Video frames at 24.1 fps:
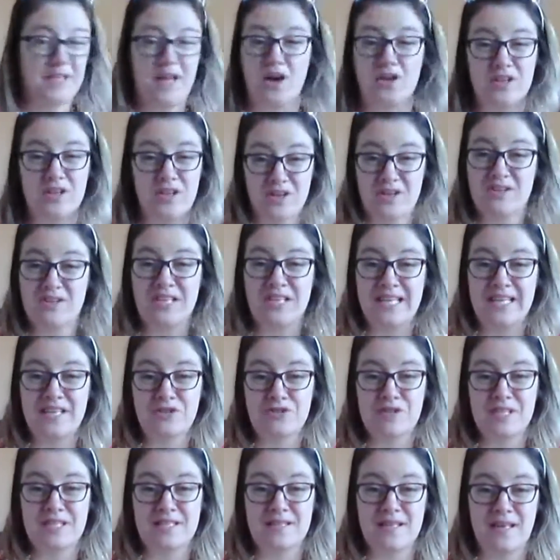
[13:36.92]
I could
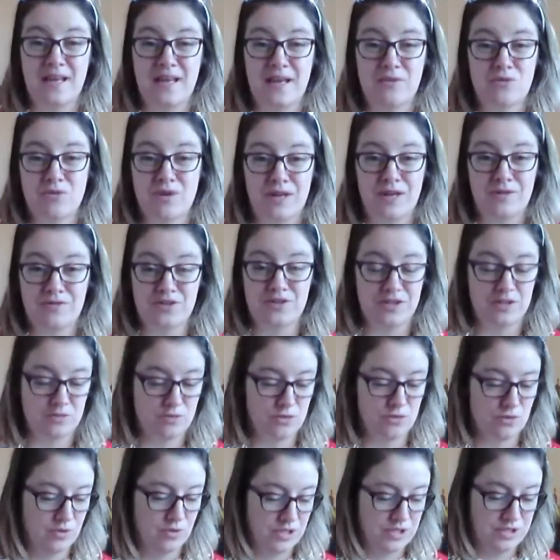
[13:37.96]
literally sit here all afternoon
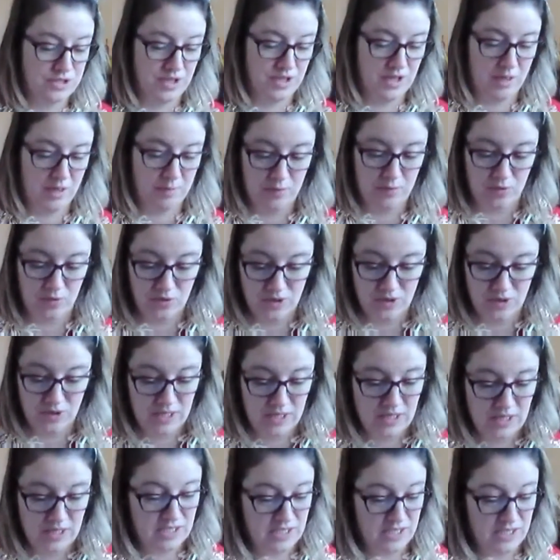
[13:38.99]
talking to you, but
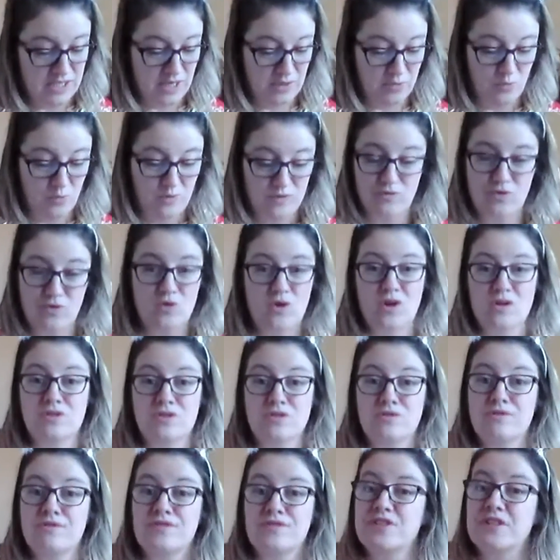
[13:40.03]
you know, we've all got
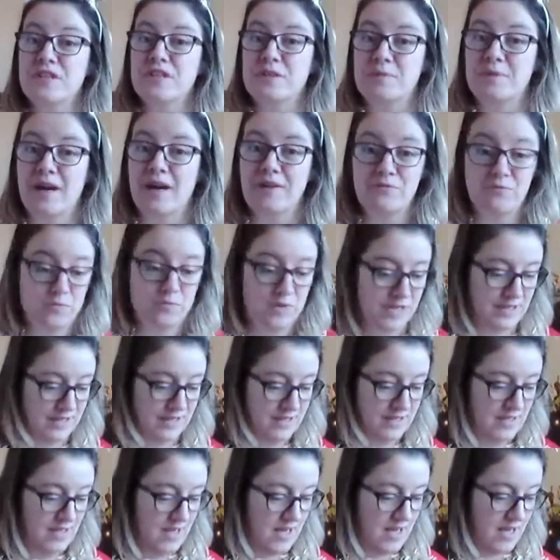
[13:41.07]
stuff to do, haven't
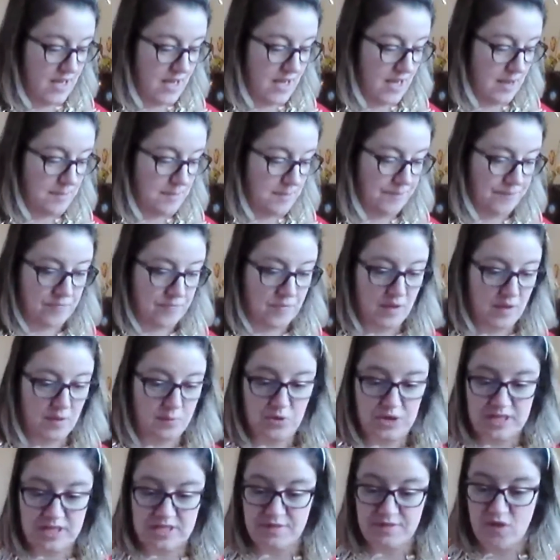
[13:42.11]
we?
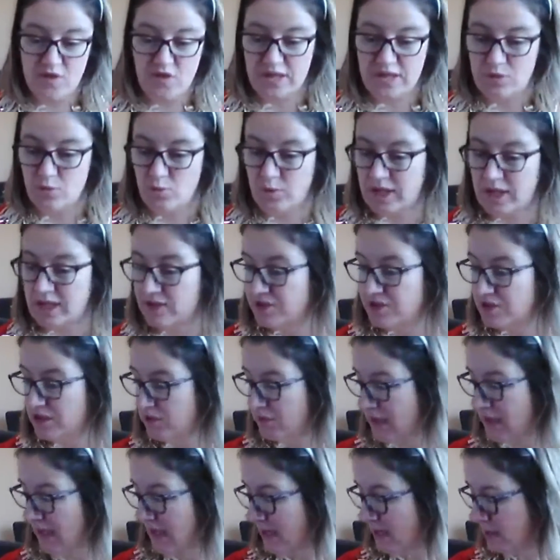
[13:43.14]
But it's fine, we can do
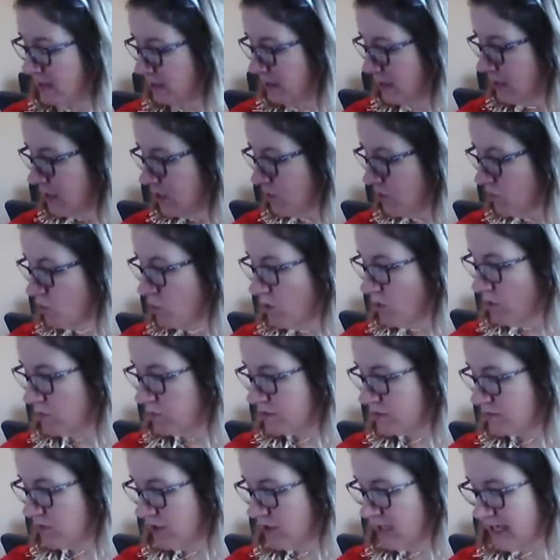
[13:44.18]
that. What
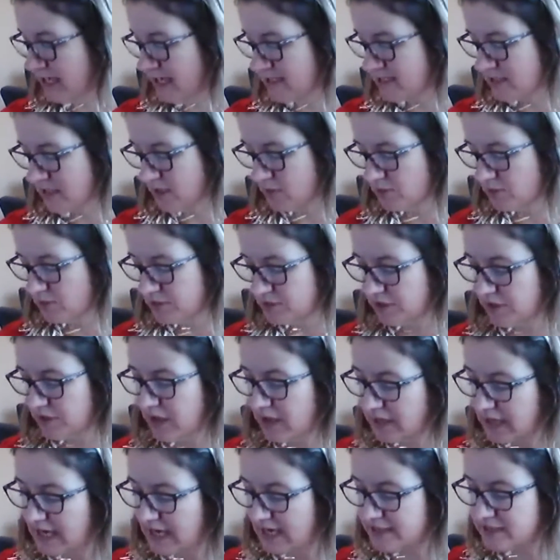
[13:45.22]
was my last thing I wanted to do?
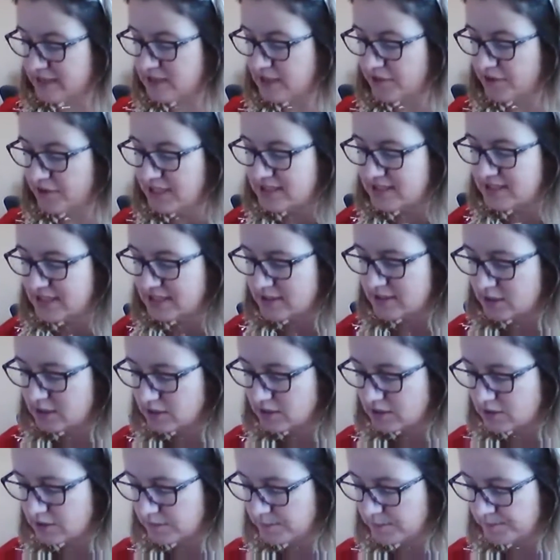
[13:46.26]
Okay, so this
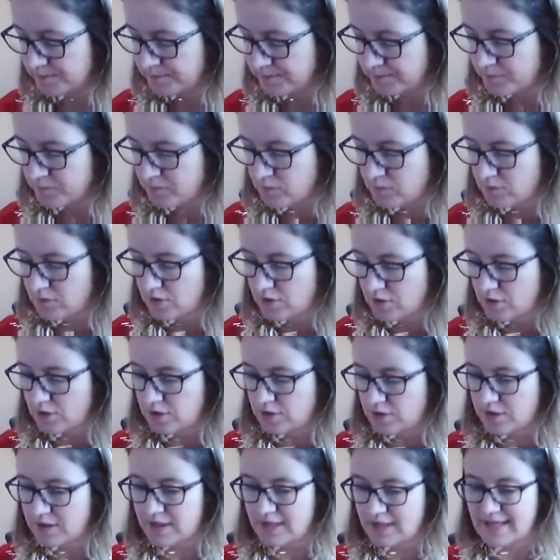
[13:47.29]
isn't
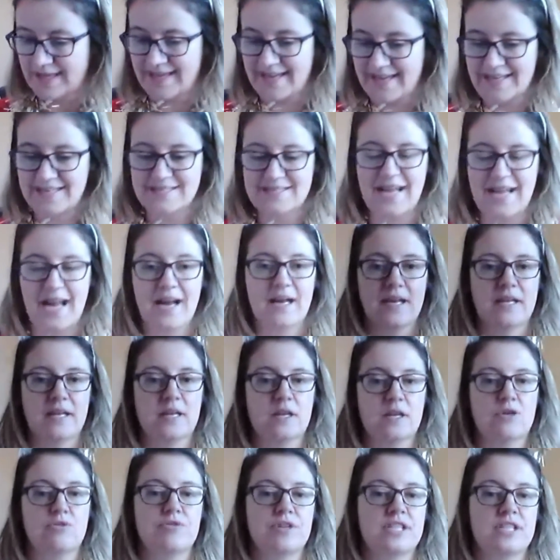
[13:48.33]
exactly
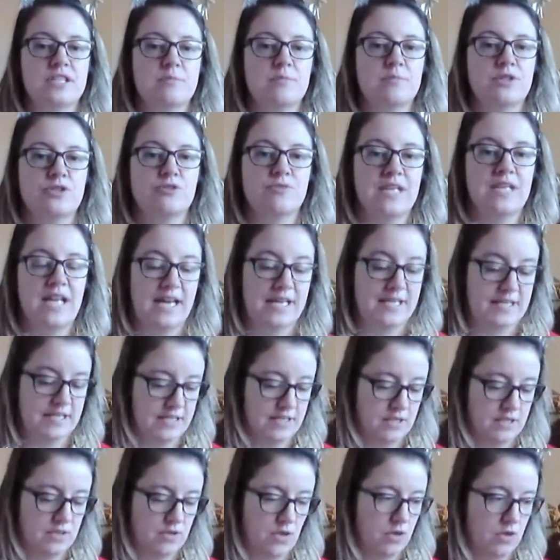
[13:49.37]
Christmas related,
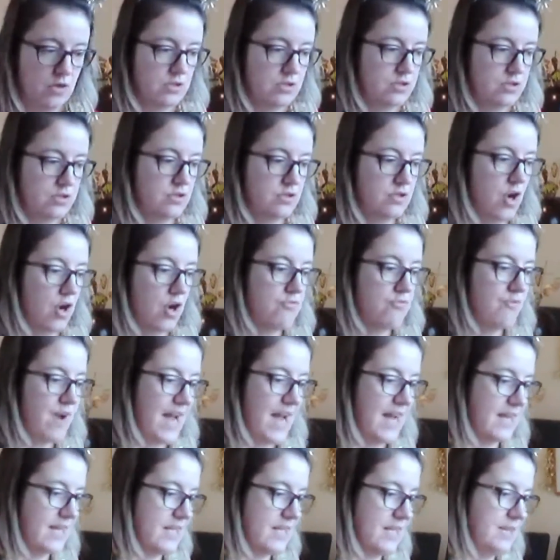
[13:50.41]
it's not
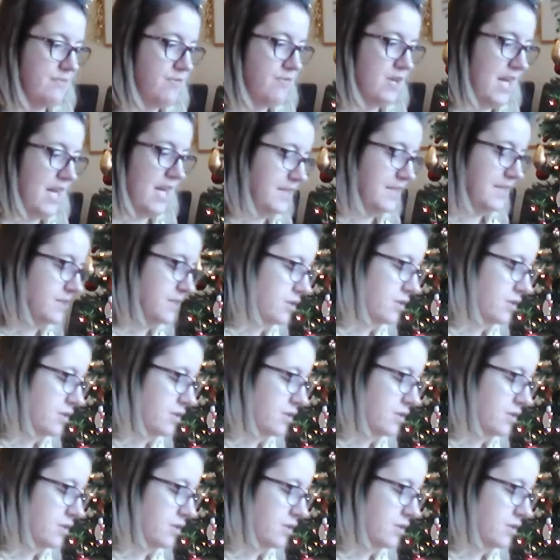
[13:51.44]
directly related to